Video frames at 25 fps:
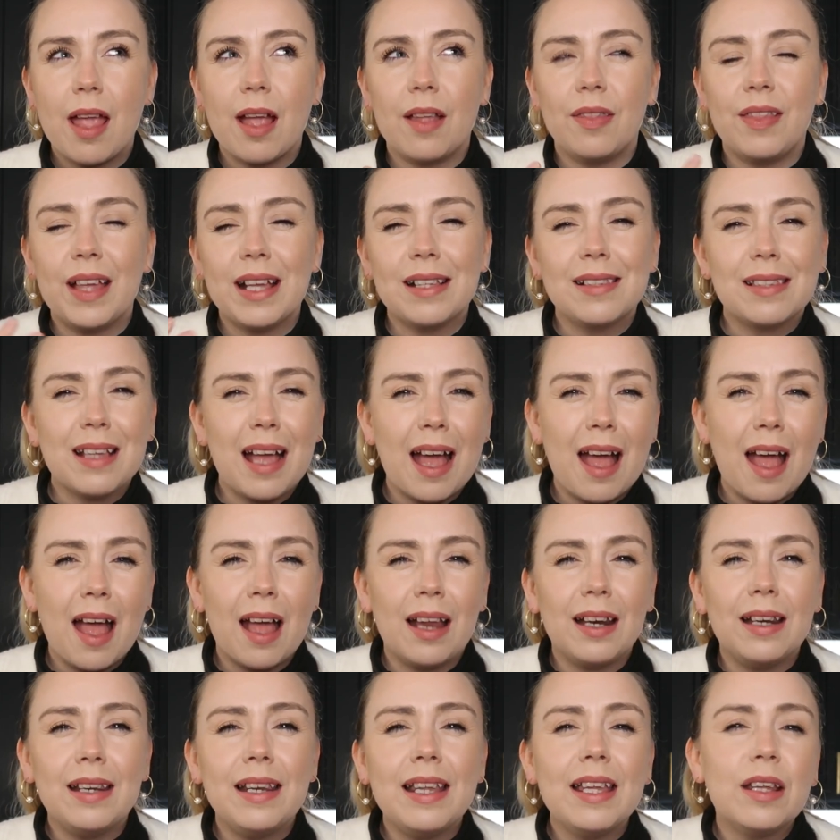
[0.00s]
there's
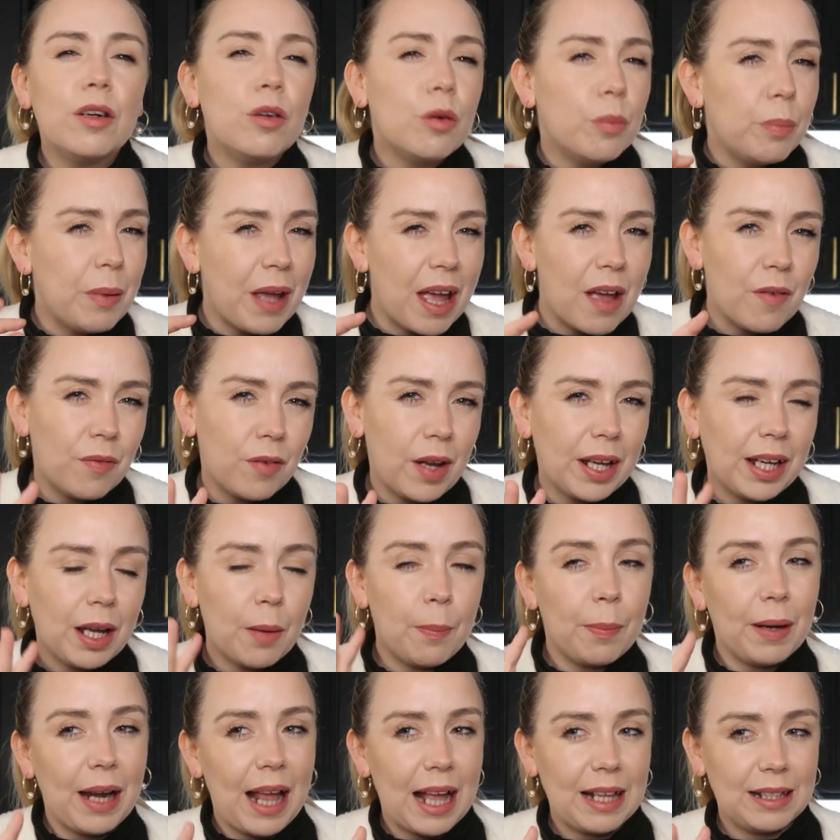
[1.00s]
a little bit of like
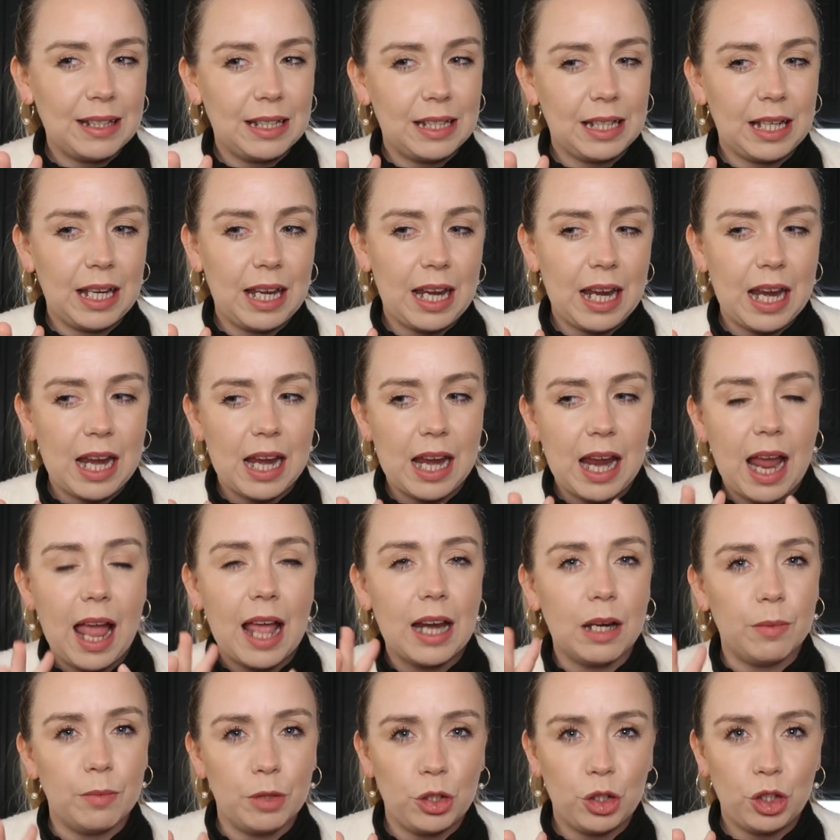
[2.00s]
a plasticky
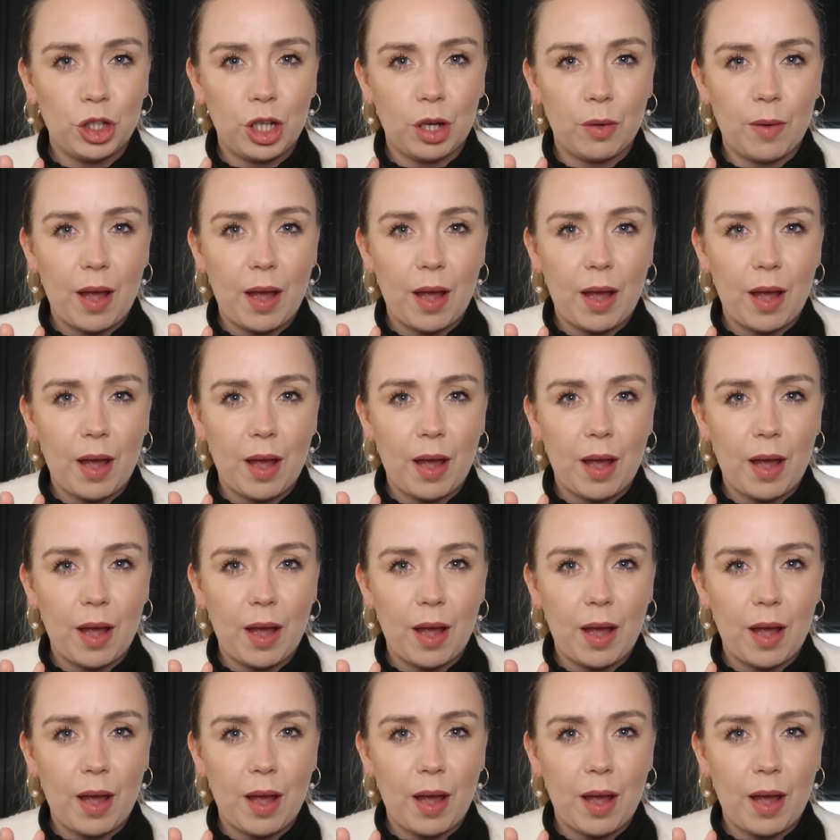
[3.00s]
element to